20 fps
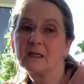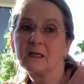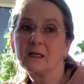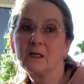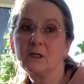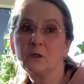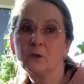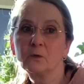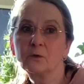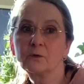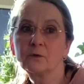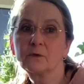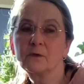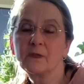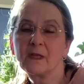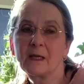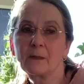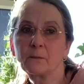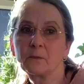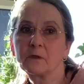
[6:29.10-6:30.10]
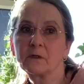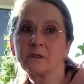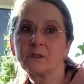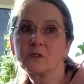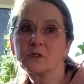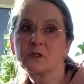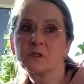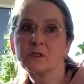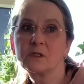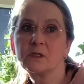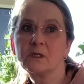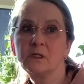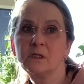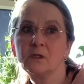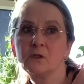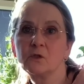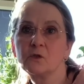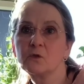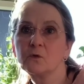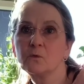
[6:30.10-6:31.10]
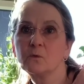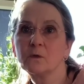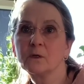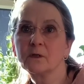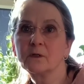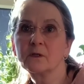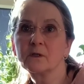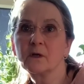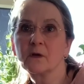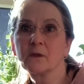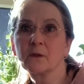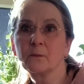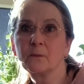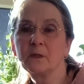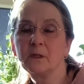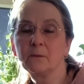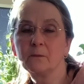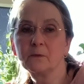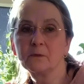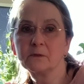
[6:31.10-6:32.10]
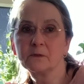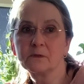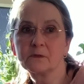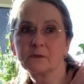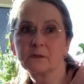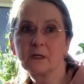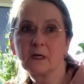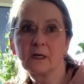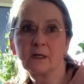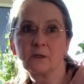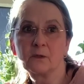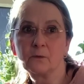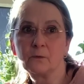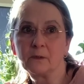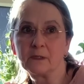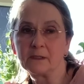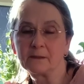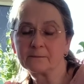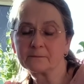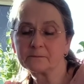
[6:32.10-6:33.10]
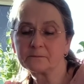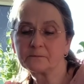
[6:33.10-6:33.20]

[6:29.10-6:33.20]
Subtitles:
look that much into what other people are doing.